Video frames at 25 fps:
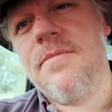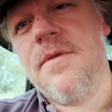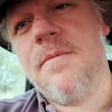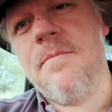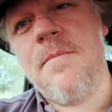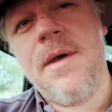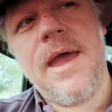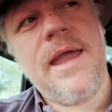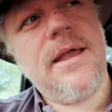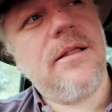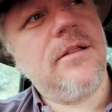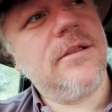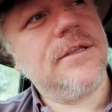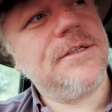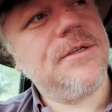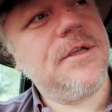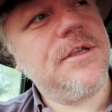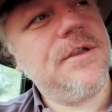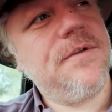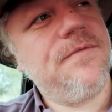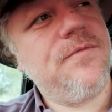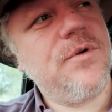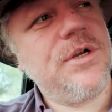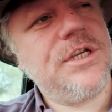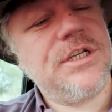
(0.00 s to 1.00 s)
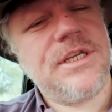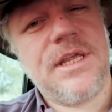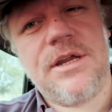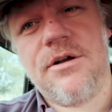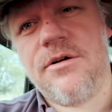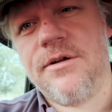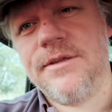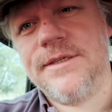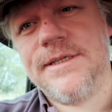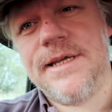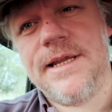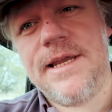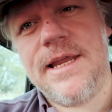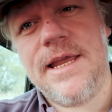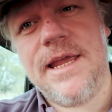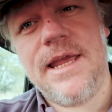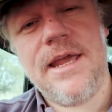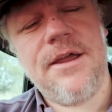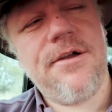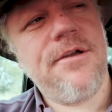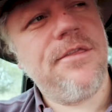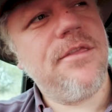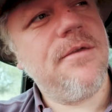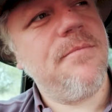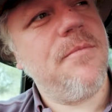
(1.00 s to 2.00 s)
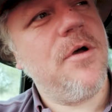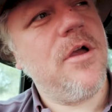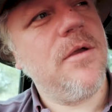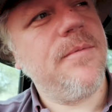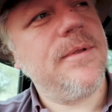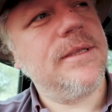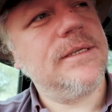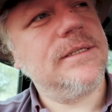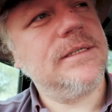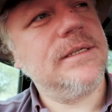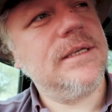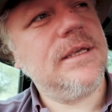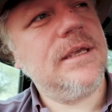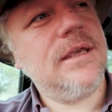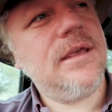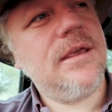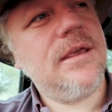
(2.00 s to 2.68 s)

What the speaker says: the males, of which there aren't any here at the moment,